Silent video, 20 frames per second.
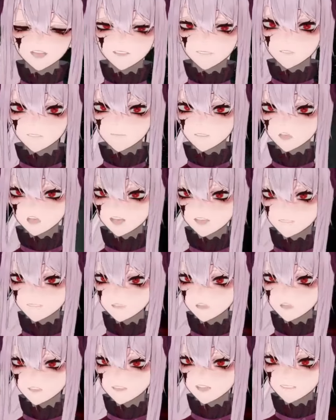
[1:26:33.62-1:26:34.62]
beds
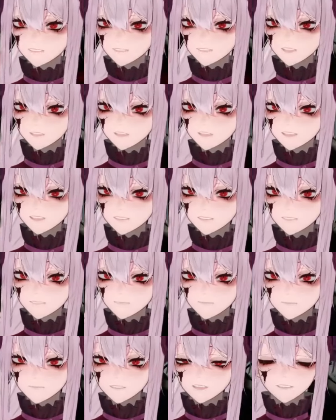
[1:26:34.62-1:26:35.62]
right next to mine.
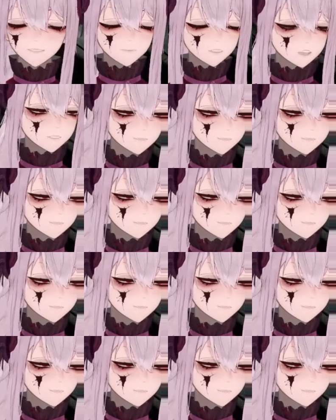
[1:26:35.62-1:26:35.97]
The special